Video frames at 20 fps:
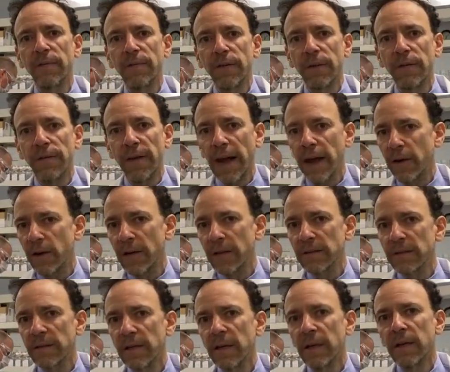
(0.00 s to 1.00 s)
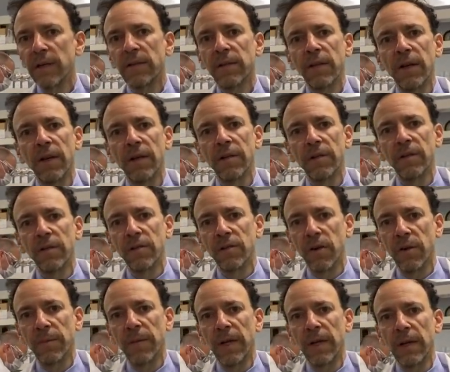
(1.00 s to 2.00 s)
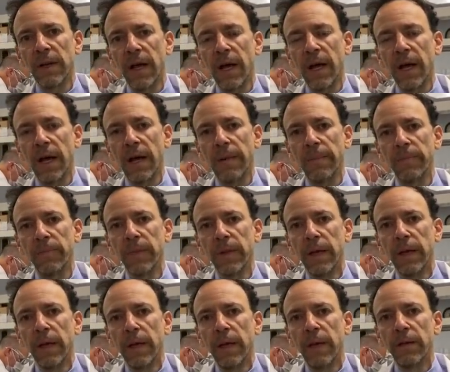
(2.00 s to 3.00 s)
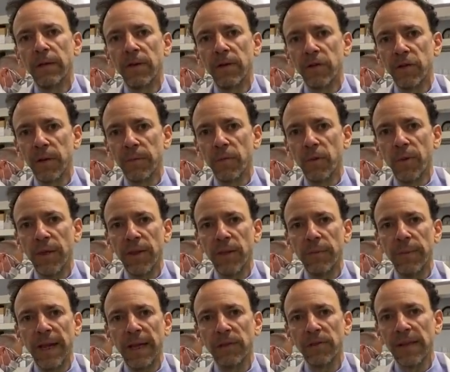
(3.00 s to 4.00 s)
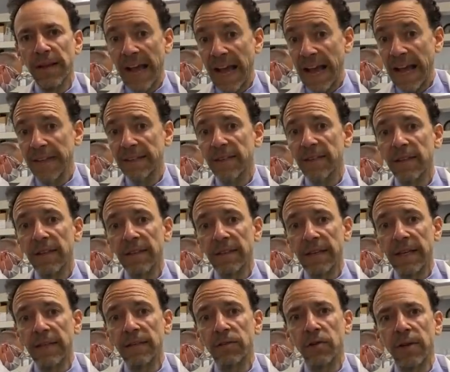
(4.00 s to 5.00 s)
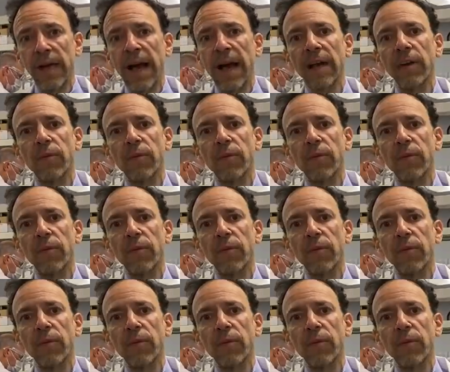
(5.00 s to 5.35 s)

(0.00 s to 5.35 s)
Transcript: for the virus to determine um, to determine whether a patient has the disease or not,